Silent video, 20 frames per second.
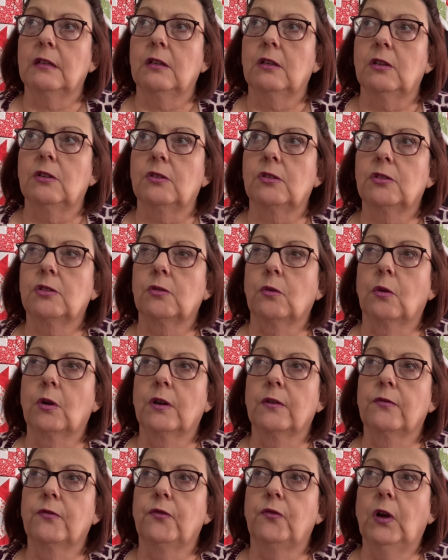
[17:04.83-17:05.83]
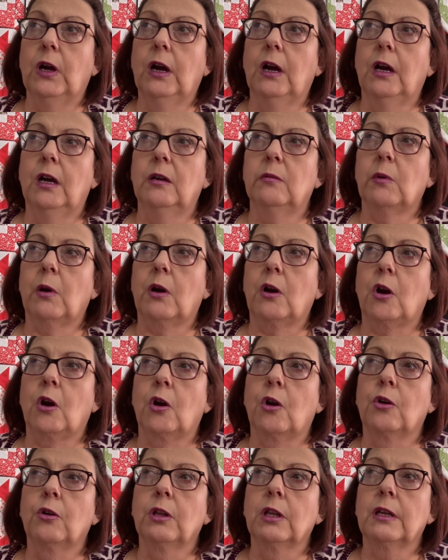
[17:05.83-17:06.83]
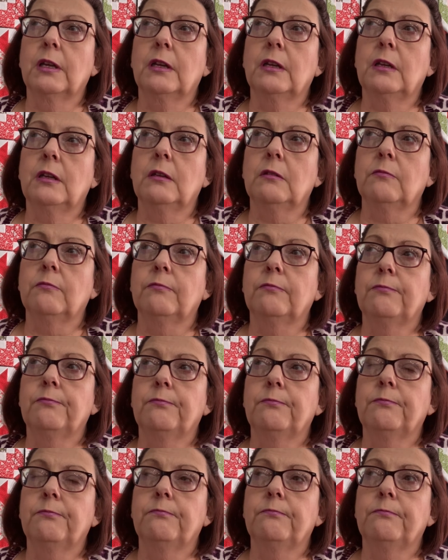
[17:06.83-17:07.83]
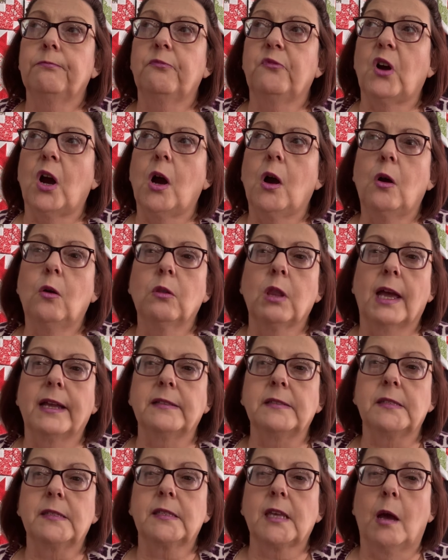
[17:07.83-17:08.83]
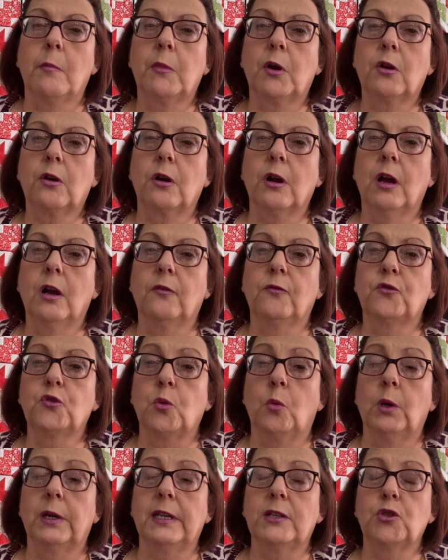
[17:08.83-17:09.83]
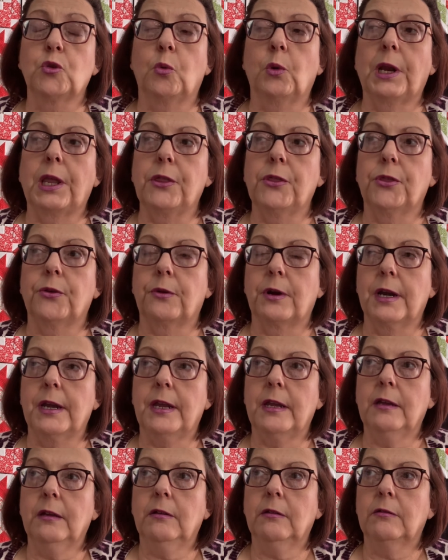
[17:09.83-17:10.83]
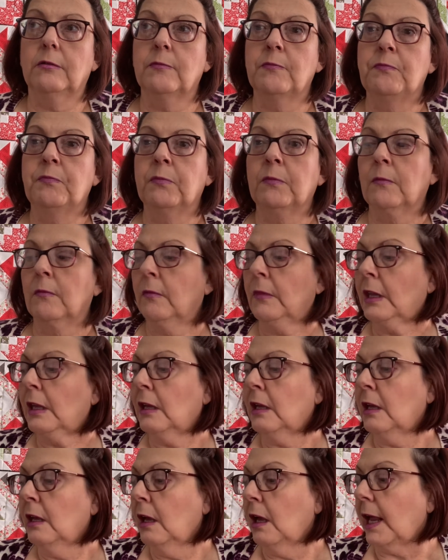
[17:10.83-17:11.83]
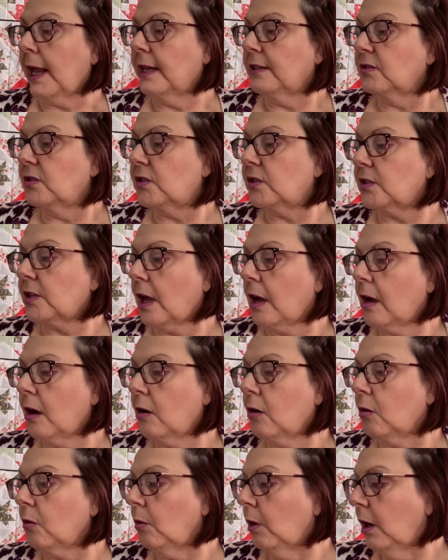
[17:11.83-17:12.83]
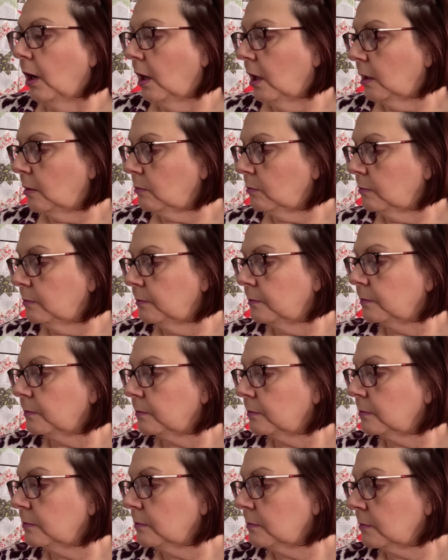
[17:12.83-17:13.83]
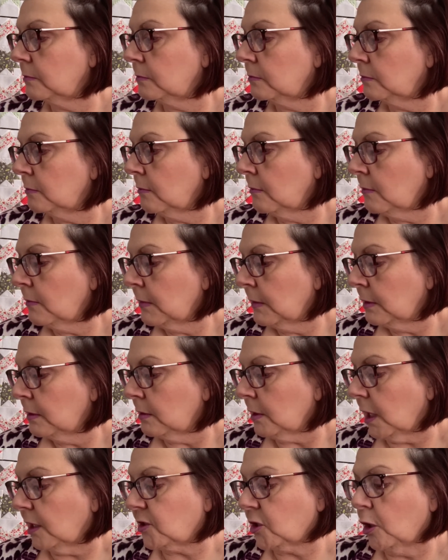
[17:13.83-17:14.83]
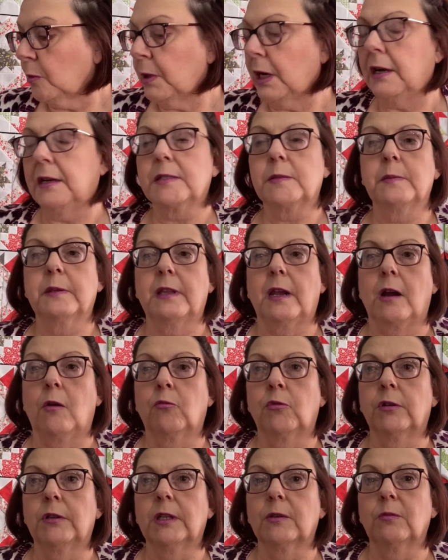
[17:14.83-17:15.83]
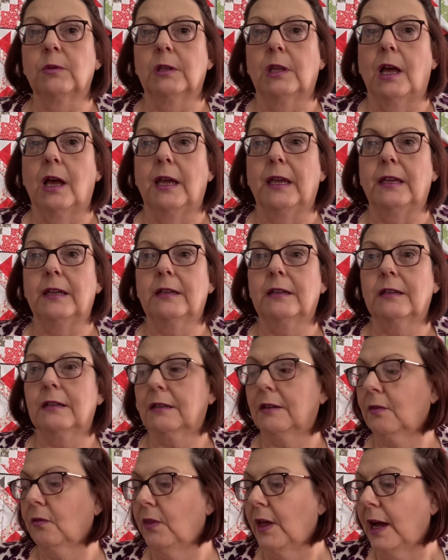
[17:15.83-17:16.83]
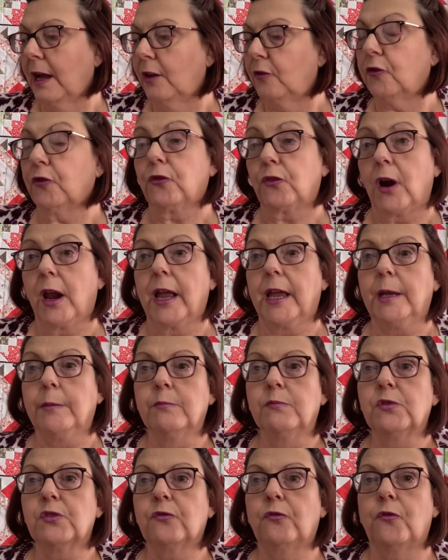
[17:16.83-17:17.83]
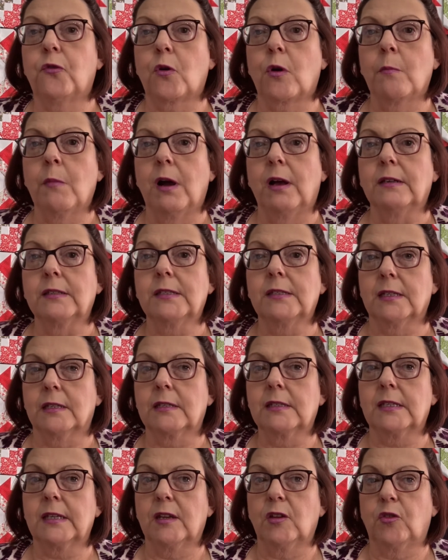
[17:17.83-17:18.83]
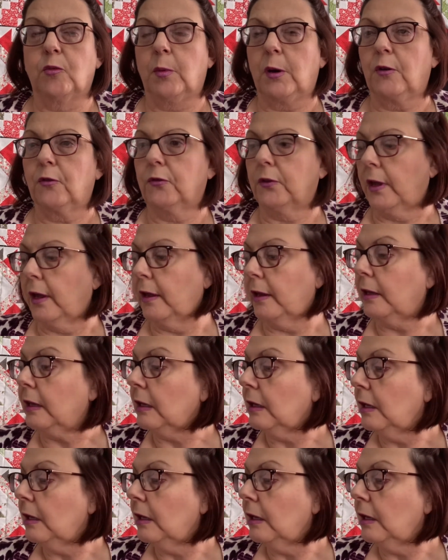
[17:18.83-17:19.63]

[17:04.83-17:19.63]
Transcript: sort of early fall, late summer of 2023. And so I told my husband that I really would like that framed for my 60th birthday.